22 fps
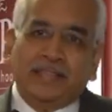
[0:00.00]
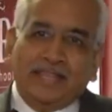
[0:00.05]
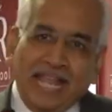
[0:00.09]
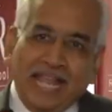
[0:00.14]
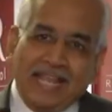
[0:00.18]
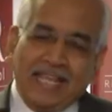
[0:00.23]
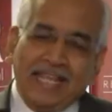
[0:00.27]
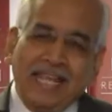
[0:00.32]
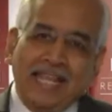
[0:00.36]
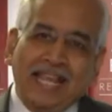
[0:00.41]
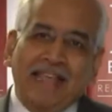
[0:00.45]

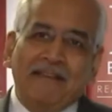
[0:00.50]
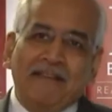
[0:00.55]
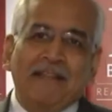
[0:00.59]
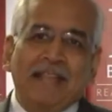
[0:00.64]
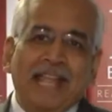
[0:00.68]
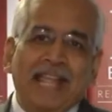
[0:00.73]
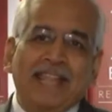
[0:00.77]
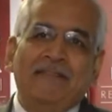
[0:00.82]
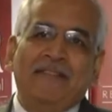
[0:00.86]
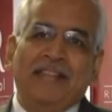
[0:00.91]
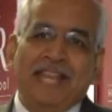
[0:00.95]
Then he gave
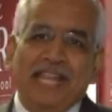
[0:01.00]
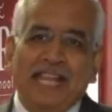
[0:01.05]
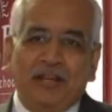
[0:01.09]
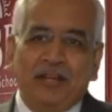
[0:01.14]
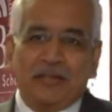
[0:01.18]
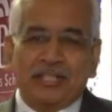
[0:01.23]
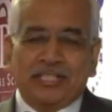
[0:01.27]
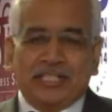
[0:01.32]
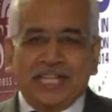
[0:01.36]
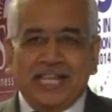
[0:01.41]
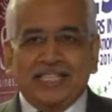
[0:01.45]
another very
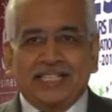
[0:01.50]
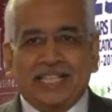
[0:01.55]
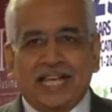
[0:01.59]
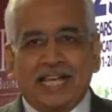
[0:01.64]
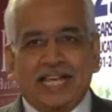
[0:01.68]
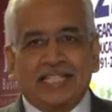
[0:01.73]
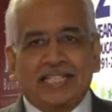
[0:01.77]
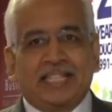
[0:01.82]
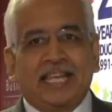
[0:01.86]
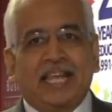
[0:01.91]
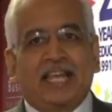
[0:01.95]
interesting
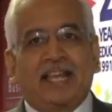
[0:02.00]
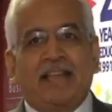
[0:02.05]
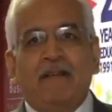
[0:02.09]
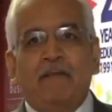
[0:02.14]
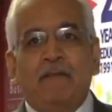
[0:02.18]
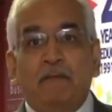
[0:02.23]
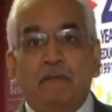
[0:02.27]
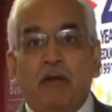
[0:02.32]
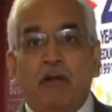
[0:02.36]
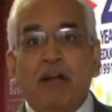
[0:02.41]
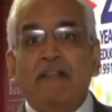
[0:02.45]
statistic,
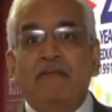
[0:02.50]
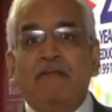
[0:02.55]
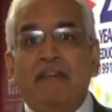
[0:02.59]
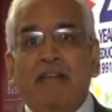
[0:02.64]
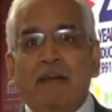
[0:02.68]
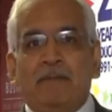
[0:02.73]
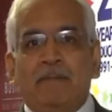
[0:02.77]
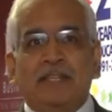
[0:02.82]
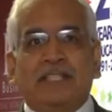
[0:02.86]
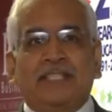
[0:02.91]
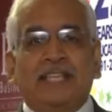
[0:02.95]

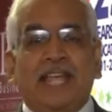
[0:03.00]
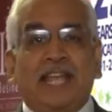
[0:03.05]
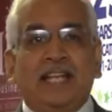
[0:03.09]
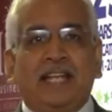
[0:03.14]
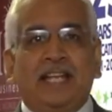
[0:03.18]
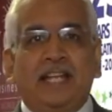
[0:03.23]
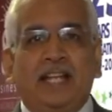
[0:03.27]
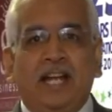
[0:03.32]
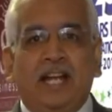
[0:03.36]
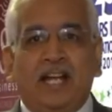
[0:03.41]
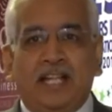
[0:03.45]

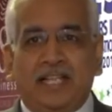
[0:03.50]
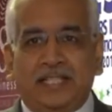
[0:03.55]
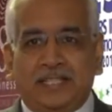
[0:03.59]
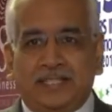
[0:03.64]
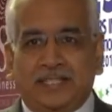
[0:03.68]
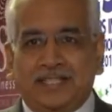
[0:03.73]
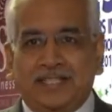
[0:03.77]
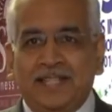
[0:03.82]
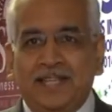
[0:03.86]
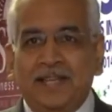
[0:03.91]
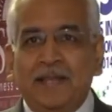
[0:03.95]
45%
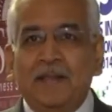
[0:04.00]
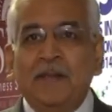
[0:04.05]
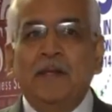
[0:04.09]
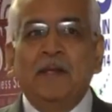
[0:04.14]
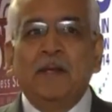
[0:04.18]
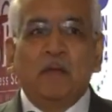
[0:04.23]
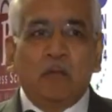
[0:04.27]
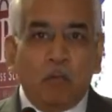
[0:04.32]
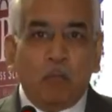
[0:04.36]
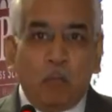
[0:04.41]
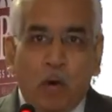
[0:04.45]
girls.
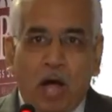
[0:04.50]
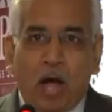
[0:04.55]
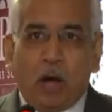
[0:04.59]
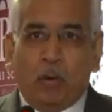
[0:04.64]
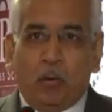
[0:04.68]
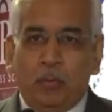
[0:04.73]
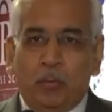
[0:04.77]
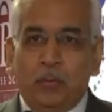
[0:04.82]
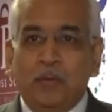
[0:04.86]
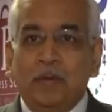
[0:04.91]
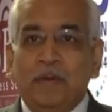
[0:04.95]

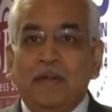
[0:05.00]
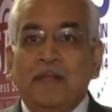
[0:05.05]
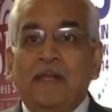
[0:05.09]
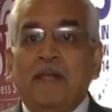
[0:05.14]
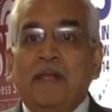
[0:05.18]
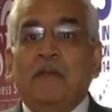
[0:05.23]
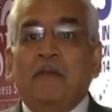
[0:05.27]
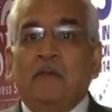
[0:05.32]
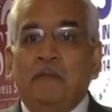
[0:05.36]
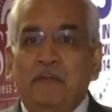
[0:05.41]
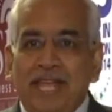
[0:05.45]
Wow.
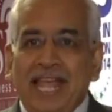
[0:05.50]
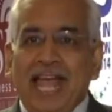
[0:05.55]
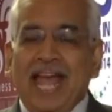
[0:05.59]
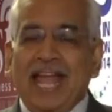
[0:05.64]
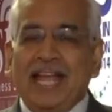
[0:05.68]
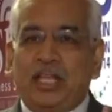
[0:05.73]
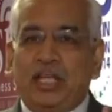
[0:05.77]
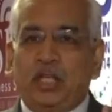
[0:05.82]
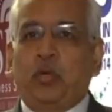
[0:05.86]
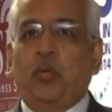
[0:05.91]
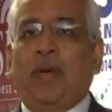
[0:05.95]
We
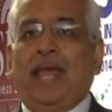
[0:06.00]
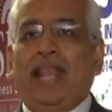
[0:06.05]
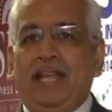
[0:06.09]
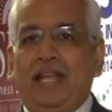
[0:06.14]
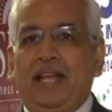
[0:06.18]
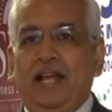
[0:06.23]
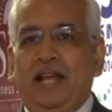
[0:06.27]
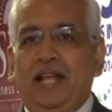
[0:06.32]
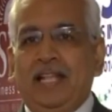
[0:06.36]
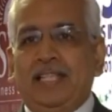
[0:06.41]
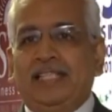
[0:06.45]
had
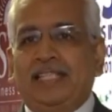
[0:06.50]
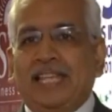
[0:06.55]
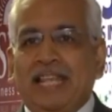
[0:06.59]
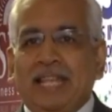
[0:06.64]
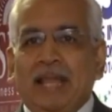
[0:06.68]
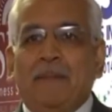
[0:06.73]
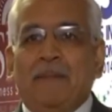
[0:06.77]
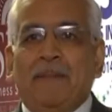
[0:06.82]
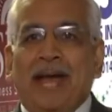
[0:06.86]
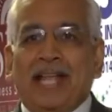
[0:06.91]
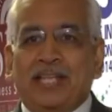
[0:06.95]
12 girls
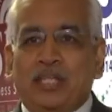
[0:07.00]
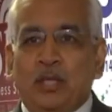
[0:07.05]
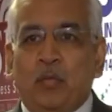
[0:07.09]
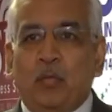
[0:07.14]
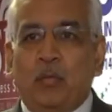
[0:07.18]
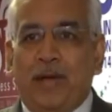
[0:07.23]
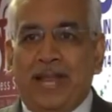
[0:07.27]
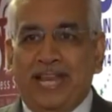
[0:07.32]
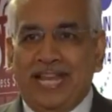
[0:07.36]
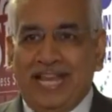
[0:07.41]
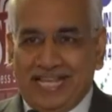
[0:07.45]
in a batch
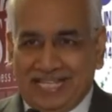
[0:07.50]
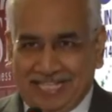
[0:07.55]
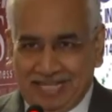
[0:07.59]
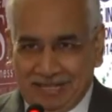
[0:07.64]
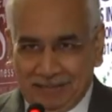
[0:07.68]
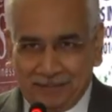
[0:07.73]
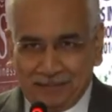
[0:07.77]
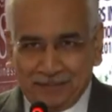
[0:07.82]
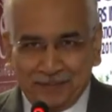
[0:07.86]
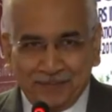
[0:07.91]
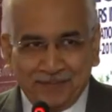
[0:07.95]
of
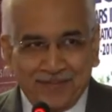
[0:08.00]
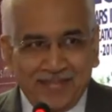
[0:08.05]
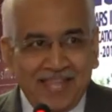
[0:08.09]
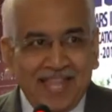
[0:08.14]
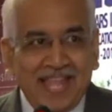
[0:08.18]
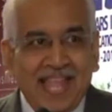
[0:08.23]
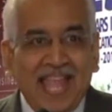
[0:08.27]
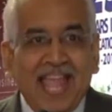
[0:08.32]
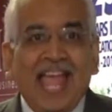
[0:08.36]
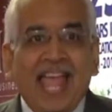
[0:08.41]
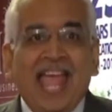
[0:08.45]
180.
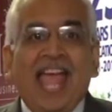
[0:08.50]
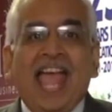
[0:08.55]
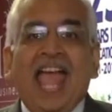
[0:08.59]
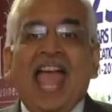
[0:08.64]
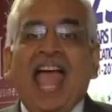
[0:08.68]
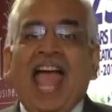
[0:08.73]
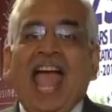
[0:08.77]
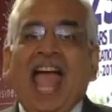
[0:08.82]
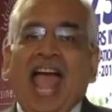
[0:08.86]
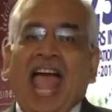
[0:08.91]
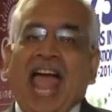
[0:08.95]

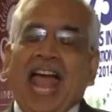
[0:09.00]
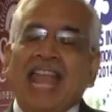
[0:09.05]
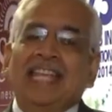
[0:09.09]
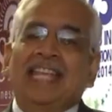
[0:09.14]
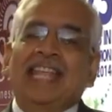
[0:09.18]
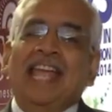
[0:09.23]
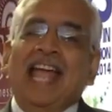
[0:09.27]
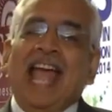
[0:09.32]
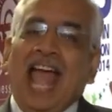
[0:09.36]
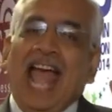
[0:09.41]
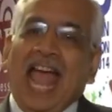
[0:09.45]

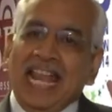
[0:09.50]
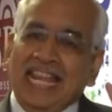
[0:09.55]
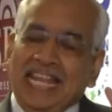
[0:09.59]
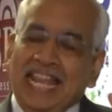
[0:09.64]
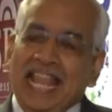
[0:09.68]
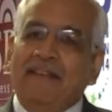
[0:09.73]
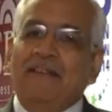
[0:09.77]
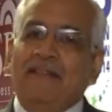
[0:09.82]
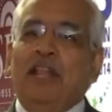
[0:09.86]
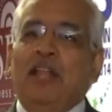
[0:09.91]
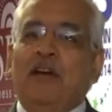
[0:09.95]
And
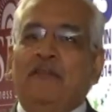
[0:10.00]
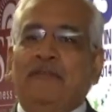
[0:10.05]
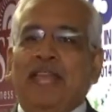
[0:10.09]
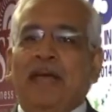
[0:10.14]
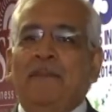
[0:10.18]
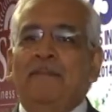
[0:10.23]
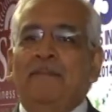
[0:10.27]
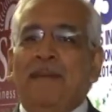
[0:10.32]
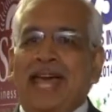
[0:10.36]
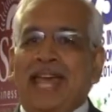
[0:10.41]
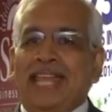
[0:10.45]
11 of
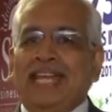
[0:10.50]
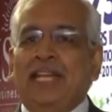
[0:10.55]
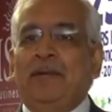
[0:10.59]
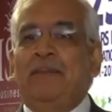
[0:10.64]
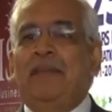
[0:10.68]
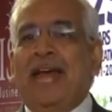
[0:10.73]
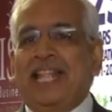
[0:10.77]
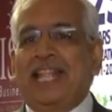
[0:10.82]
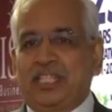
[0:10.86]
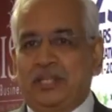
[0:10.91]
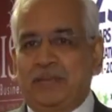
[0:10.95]
them married
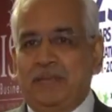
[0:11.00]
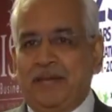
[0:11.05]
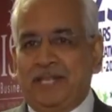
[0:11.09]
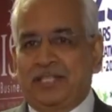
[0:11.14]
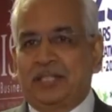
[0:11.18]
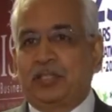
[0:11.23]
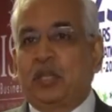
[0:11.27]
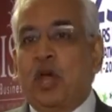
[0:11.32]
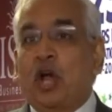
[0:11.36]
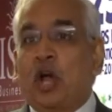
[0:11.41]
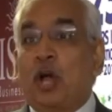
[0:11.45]

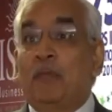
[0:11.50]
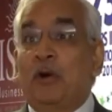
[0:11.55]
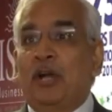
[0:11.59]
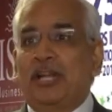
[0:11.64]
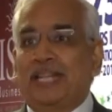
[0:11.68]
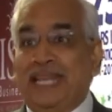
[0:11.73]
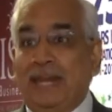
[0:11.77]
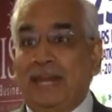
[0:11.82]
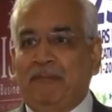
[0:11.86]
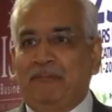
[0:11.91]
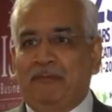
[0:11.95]
batchmates. Talk
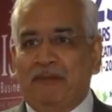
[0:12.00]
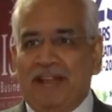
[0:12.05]
about deep